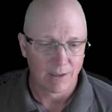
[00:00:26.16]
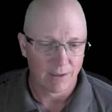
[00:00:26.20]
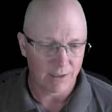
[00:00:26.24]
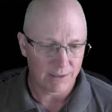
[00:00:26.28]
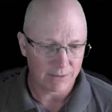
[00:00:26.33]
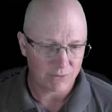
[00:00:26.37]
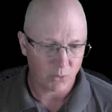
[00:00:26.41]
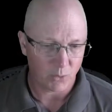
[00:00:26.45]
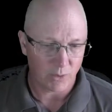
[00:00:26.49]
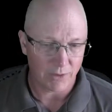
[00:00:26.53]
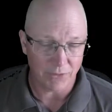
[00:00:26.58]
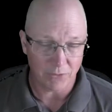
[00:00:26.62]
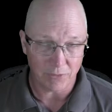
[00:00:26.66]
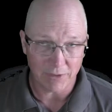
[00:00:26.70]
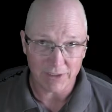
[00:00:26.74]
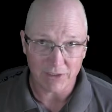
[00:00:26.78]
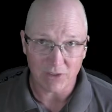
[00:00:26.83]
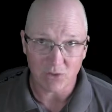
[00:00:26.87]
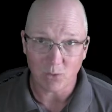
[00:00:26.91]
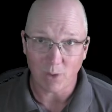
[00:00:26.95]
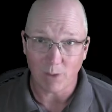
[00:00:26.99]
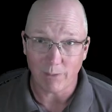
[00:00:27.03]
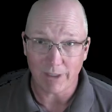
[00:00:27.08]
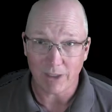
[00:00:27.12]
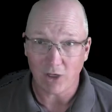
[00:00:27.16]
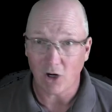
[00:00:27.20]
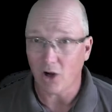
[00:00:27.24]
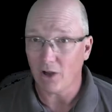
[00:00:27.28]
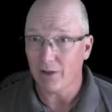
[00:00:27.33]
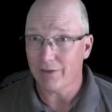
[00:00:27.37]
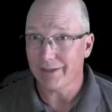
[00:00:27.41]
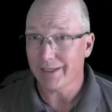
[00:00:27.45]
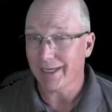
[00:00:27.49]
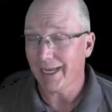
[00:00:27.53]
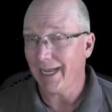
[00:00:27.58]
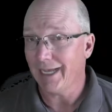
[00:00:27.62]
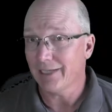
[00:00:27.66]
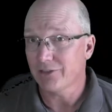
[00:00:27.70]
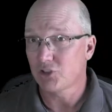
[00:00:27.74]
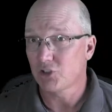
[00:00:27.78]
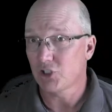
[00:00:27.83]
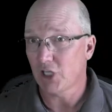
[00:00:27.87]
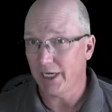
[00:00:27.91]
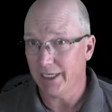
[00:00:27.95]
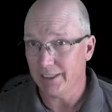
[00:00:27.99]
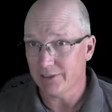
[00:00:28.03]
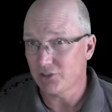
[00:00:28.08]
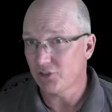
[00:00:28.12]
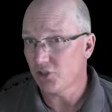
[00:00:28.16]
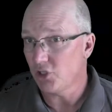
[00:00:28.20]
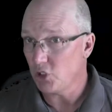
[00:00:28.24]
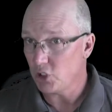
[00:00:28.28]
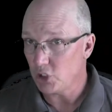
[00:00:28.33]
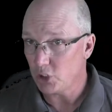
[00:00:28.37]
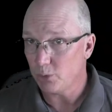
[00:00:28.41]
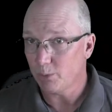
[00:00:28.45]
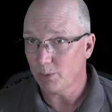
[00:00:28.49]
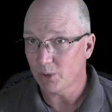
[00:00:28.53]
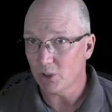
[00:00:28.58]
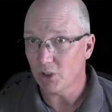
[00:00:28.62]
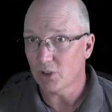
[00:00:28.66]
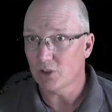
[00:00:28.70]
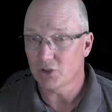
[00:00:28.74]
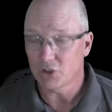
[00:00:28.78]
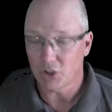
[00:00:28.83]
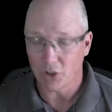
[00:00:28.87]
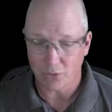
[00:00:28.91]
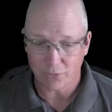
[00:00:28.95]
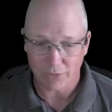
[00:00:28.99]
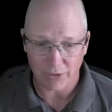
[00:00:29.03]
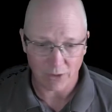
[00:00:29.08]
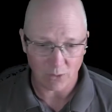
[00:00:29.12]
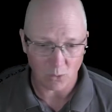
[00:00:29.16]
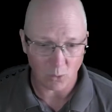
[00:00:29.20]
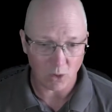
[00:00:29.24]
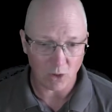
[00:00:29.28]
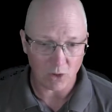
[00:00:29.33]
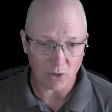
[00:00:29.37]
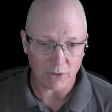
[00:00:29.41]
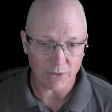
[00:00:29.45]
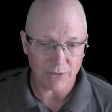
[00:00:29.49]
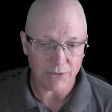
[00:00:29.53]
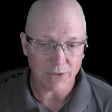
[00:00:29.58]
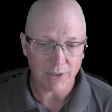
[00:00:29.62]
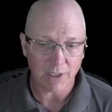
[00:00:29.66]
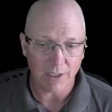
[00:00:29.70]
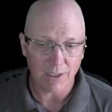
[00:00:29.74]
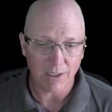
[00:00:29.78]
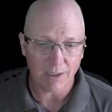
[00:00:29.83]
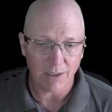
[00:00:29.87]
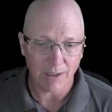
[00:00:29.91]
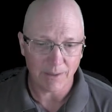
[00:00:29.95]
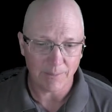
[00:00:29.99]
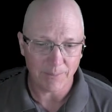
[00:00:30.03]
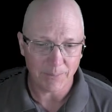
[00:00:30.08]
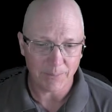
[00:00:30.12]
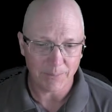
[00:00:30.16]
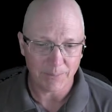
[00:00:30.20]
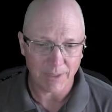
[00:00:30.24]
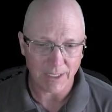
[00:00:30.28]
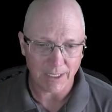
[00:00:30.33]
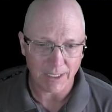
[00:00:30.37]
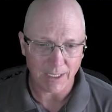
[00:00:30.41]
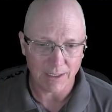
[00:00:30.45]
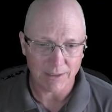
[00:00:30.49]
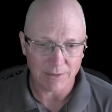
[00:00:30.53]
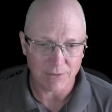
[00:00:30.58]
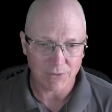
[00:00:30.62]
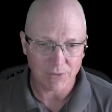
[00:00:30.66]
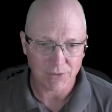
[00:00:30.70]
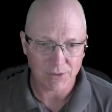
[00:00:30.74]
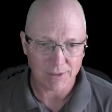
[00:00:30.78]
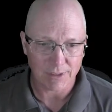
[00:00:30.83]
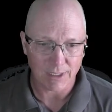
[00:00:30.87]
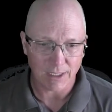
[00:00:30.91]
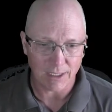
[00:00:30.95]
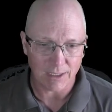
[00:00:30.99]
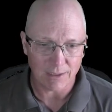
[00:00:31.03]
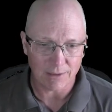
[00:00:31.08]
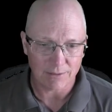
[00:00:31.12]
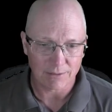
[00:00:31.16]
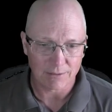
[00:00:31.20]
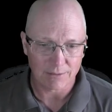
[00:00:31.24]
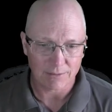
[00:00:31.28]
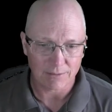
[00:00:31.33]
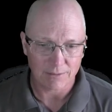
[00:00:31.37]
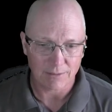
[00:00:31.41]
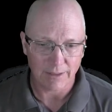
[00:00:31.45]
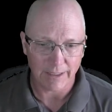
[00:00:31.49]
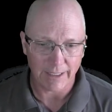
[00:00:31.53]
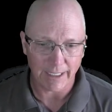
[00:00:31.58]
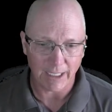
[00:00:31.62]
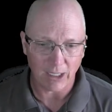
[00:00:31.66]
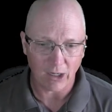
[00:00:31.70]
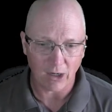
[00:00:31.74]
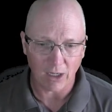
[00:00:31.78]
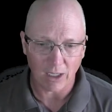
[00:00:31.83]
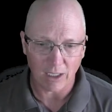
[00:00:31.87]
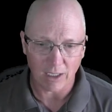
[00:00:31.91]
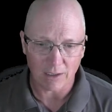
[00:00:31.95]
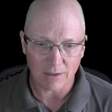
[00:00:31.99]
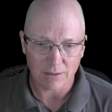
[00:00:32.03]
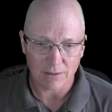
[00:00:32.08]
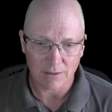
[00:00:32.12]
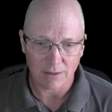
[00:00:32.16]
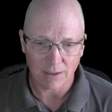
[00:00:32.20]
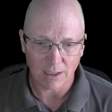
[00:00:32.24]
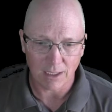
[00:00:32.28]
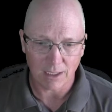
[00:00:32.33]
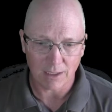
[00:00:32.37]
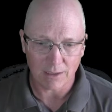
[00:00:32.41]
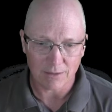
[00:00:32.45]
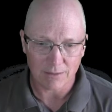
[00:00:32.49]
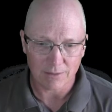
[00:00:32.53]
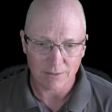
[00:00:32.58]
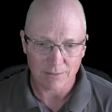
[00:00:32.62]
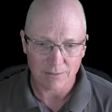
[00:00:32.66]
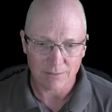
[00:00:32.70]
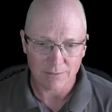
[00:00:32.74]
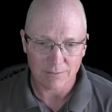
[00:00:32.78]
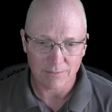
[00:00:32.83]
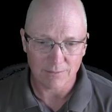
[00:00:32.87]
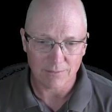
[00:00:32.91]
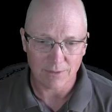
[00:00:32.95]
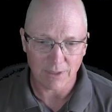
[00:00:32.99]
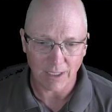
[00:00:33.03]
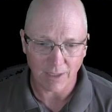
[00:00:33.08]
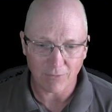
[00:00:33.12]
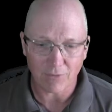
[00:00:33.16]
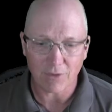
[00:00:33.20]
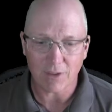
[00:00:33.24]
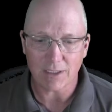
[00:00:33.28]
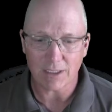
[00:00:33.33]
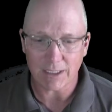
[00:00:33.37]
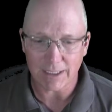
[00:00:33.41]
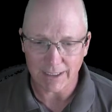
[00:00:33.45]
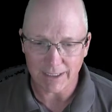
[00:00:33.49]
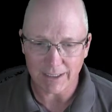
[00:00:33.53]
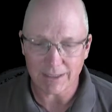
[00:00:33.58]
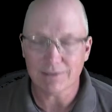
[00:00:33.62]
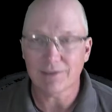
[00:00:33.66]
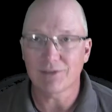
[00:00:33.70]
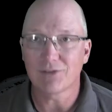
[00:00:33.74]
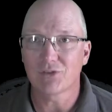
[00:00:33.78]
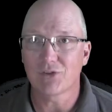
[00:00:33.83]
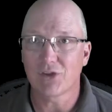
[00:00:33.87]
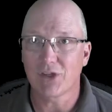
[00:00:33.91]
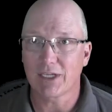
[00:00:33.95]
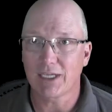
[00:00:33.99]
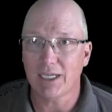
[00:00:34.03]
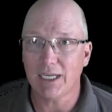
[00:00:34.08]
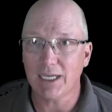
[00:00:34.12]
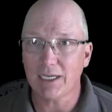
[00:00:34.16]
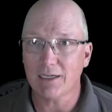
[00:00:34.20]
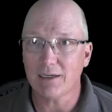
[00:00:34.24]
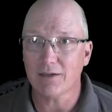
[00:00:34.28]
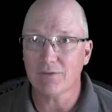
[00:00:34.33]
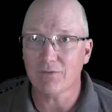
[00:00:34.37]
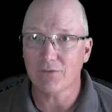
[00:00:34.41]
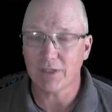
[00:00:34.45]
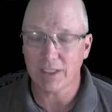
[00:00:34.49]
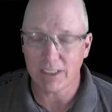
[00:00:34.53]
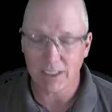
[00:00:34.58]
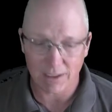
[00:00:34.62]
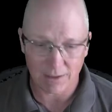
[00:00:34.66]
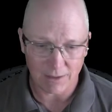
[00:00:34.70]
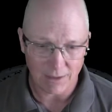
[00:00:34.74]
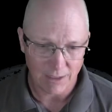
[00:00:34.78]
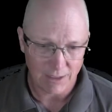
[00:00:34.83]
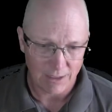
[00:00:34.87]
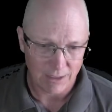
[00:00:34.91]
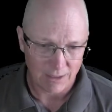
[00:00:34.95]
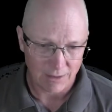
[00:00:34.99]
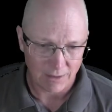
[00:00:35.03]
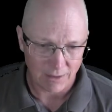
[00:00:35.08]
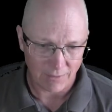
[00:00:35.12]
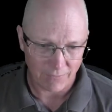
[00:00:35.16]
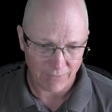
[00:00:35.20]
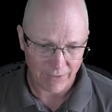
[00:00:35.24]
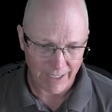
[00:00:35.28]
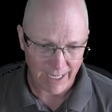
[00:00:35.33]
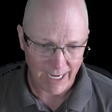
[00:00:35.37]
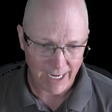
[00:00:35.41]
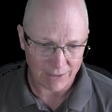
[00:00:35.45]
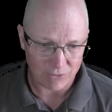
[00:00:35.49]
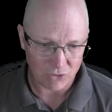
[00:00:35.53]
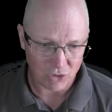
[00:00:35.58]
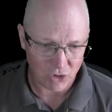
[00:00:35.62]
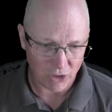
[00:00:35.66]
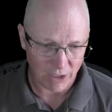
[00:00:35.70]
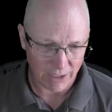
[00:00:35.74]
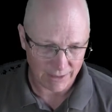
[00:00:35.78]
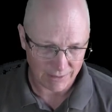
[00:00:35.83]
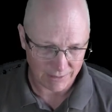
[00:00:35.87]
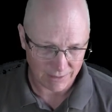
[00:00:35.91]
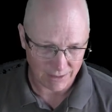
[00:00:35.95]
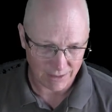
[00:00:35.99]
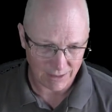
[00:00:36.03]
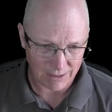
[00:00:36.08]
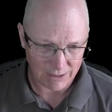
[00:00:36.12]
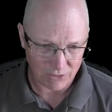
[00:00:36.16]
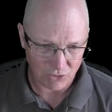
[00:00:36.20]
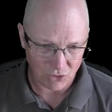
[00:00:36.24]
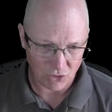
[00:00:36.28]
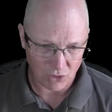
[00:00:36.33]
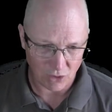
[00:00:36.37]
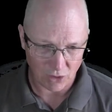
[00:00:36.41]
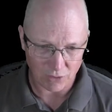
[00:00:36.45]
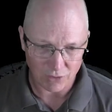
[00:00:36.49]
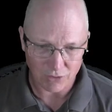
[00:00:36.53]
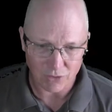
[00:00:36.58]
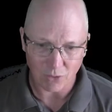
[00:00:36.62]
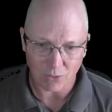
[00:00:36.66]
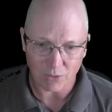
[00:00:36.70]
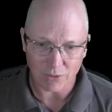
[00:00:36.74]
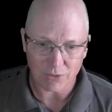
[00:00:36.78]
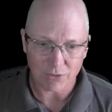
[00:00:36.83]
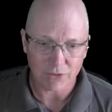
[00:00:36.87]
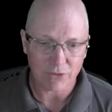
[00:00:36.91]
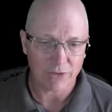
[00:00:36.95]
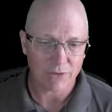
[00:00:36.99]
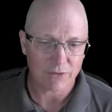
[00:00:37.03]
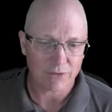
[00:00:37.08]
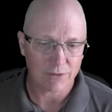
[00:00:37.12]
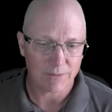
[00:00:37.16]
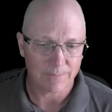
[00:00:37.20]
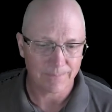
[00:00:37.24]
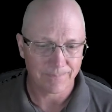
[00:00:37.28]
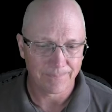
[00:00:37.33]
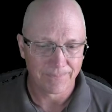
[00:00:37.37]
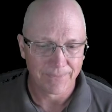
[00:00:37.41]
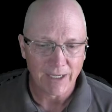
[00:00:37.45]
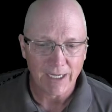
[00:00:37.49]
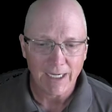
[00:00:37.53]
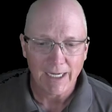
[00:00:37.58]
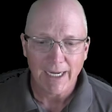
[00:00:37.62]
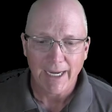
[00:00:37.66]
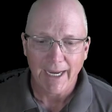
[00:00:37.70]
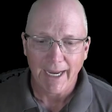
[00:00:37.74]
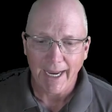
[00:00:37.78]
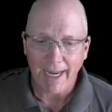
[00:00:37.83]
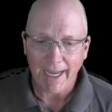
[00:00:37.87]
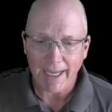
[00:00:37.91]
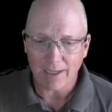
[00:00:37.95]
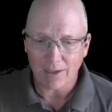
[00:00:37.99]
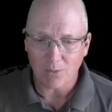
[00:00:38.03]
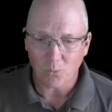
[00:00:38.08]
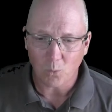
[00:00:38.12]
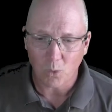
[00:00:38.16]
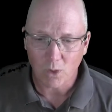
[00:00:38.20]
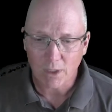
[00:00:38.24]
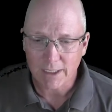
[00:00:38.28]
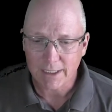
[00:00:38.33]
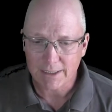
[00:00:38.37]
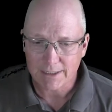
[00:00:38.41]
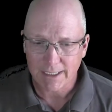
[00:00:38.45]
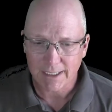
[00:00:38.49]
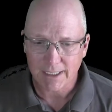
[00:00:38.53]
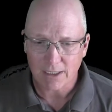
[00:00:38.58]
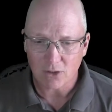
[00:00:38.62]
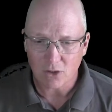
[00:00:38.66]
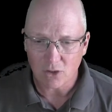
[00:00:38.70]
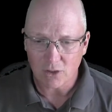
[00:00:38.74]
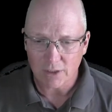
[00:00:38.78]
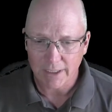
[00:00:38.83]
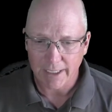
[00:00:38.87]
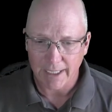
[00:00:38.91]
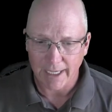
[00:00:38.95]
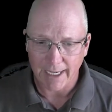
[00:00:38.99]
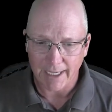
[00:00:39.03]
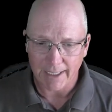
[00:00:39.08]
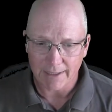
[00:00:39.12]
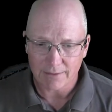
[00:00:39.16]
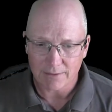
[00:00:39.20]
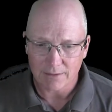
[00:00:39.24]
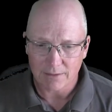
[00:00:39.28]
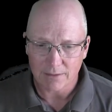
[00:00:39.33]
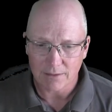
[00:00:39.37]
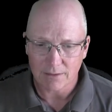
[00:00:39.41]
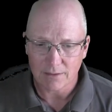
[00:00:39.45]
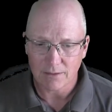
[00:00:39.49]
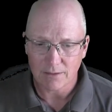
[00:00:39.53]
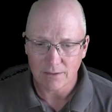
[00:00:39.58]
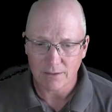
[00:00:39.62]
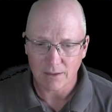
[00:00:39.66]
It's one of the reasons why we call the gas giants the Jupiter or Jovian worlds, because they are definitely, this is the king of the gas giants, at least in our solar system. And we're going to take a look at